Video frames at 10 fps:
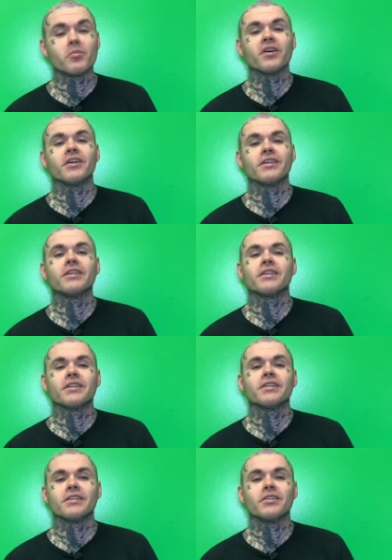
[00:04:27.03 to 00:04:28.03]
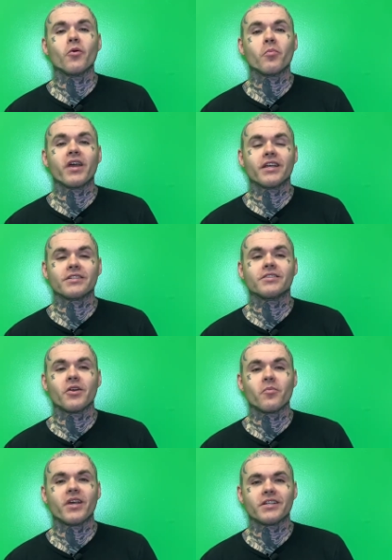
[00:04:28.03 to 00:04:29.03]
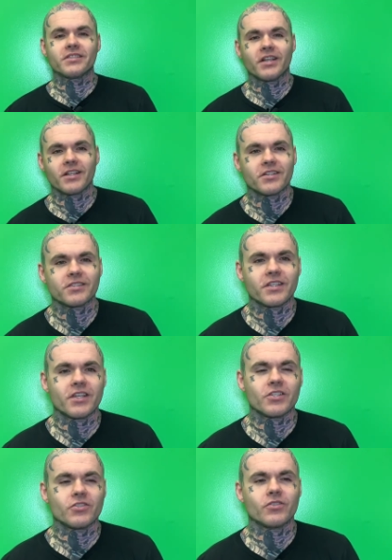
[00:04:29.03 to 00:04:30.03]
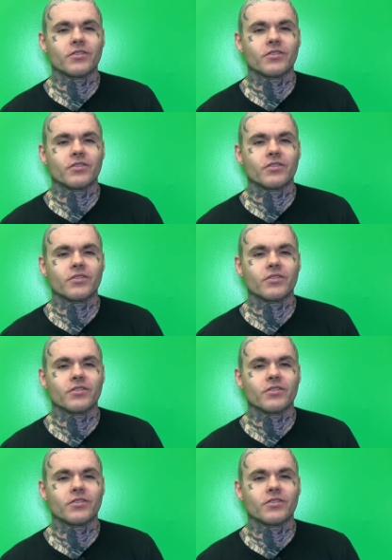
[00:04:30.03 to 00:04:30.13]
But dope ass Psylocke statue.